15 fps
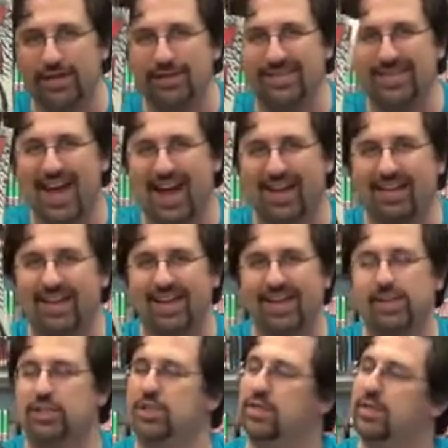Dial
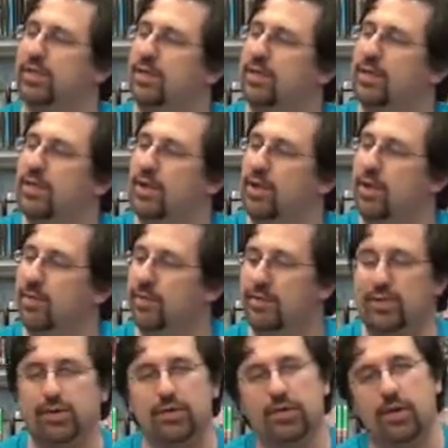H,
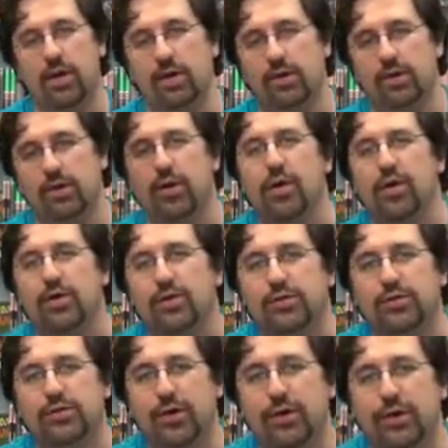#2,
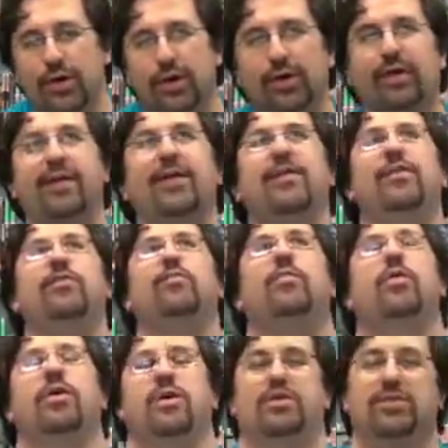so good. This
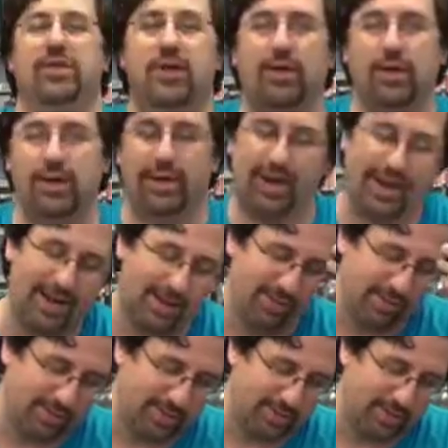book is so good. Any of
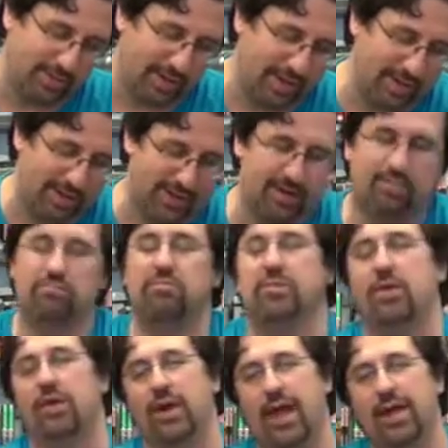you that don't like it,
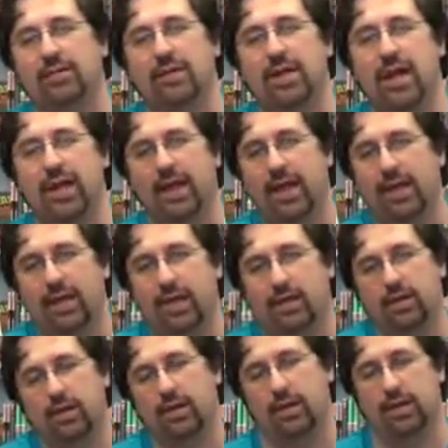you're allowed to not like it,
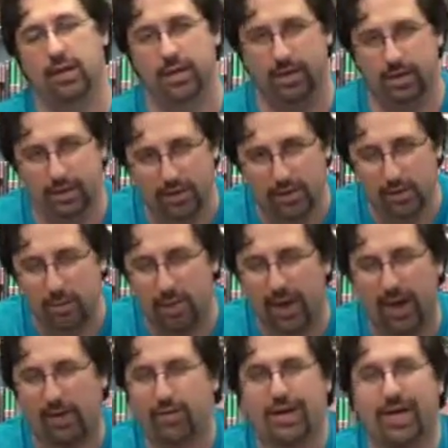but
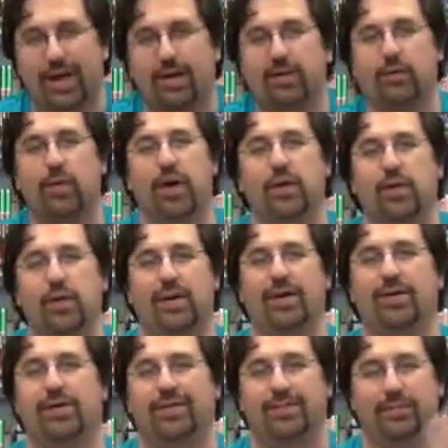I don't get it, why you don't.
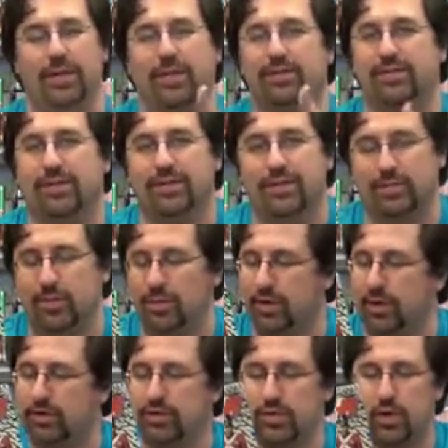Because this book
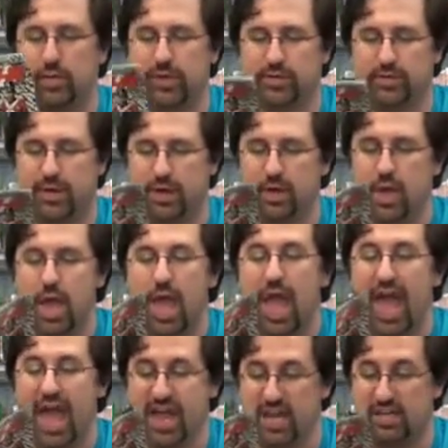is so much fun.
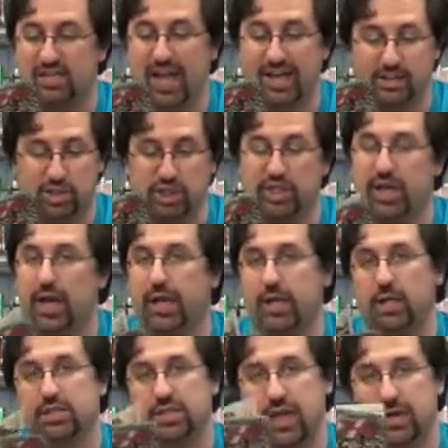And it's actually got,
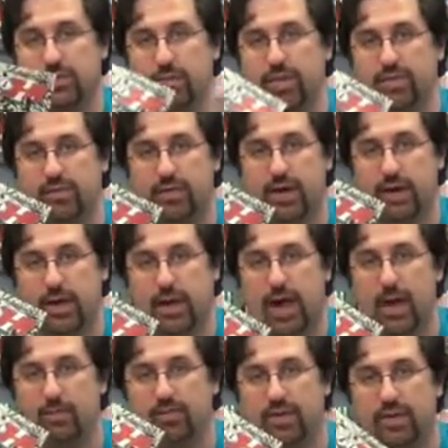aside from the fun and
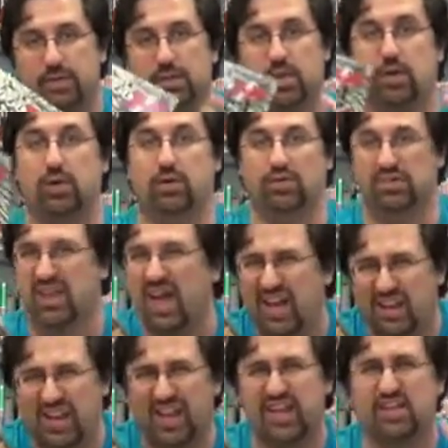obvious, you know,
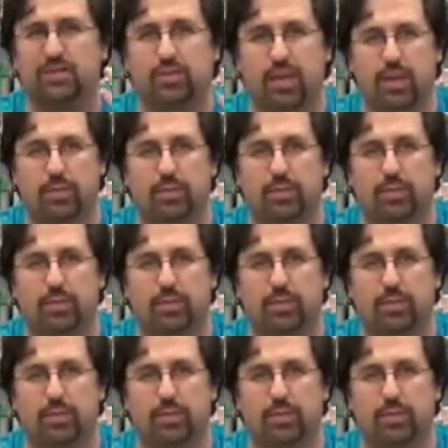Dial H, blah, blah,